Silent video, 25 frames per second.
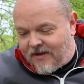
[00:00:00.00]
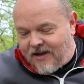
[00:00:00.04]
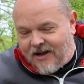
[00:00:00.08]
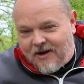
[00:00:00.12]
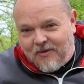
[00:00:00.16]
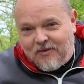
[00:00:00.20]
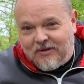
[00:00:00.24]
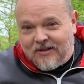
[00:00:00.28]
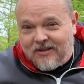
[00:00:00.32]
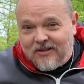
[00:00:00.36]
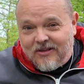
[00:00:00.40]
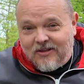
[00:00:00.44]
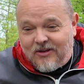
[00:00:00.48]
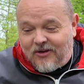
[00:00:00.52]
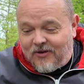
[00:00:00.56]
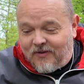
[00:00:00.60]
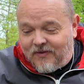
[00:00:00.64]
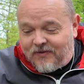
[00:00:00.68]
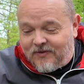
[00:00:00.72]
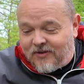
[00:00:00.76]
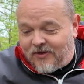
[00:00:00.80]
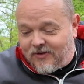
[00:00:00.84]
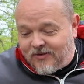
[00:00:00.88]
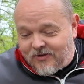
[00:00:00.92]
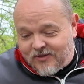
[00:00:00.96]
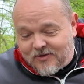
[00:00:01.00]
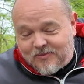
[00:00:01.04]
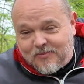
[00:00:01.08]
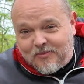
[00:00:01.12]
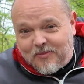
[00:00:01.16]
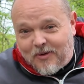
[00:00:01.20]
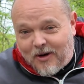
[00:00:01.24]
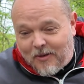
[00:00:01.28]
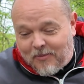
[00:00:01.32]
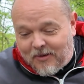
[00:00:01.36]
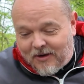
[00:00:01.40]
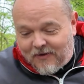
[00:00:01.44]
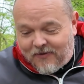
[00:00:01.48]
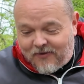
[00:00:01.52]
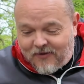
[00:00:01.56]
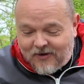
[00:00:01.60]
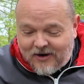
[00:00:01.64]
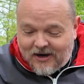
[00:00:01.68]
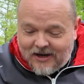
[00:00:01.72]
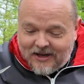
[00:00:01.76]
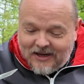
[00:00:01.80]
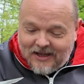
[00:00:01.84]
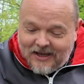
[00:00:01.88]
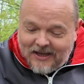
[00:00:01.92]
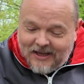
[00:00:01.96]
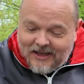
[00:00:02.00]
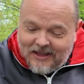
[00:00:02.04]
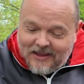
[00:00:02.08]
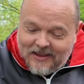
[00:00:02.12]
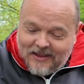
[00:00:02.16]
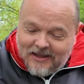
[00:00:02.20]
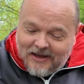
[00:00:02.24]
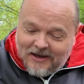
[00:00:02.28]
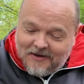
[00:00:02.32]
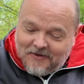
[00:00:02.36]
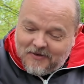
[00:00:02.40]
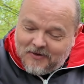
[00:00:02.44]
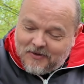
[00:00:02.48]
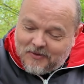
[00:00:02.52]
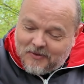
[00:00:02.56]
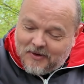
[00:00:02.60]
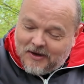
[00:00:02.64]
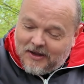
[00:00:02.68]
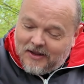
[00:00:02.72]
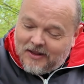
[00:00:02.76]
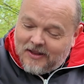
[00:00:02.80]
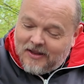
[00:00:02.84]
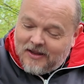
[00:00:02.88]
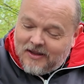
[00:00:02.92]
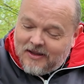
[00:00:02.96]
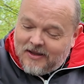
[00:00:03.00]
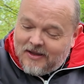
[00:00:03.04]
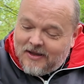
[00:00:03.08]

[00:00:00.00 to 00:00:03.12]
I would love to just bob a fried egg in there as well.